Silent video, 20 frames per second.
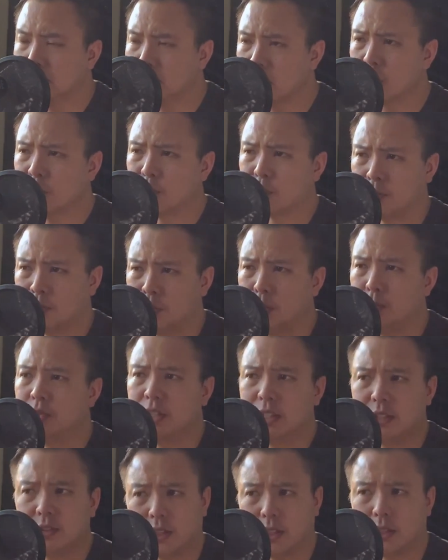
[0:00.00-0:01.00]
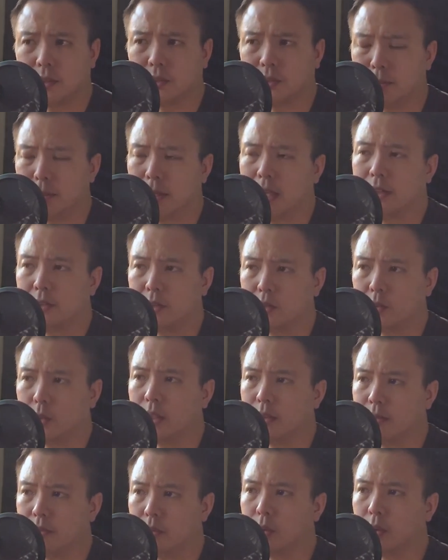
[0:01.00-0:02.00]
There's a few details in Matthew
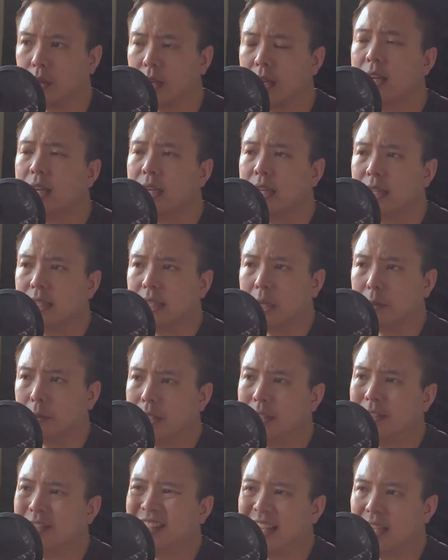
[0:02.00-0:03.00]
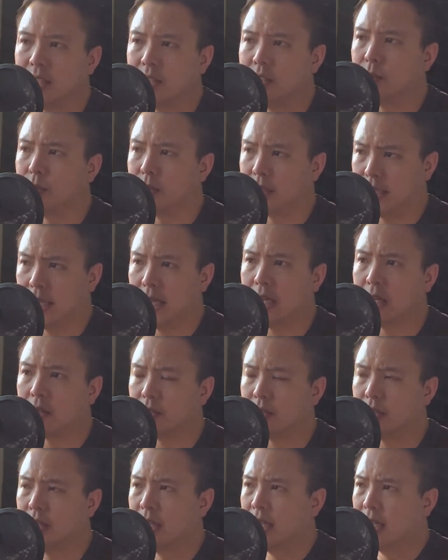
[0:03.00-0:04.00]
24 that we need to take into
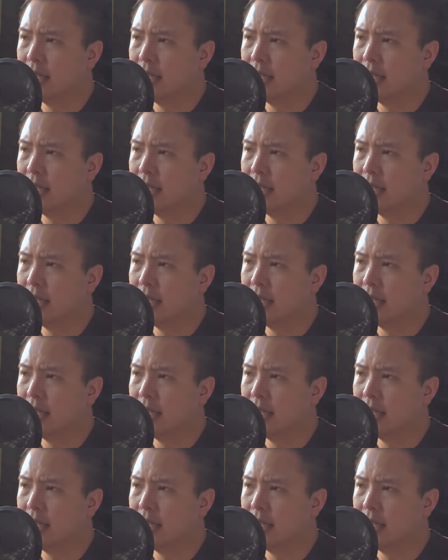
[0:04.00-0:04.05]
account.